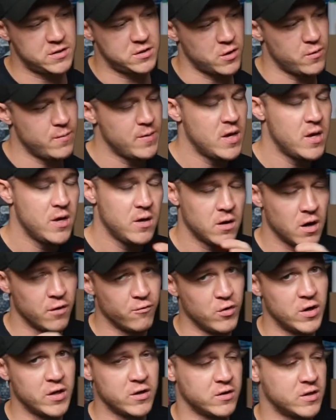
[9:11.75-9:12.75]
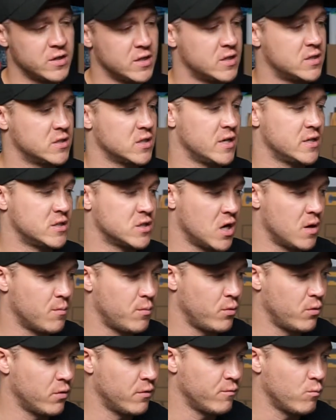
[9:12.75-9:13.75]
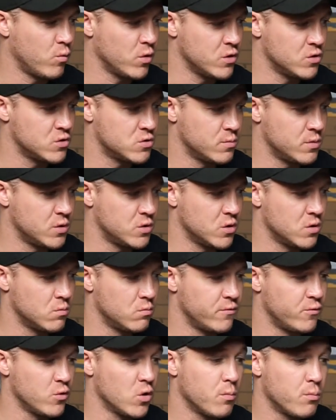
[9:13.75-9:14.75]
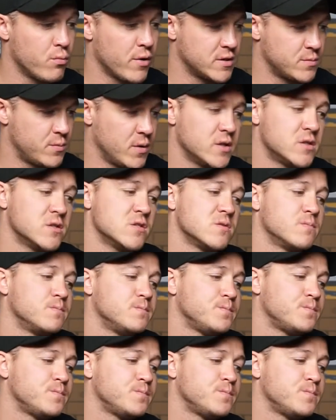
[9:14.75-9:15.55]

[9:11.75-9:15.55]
So a really good example of what you should be doing with your press pictures.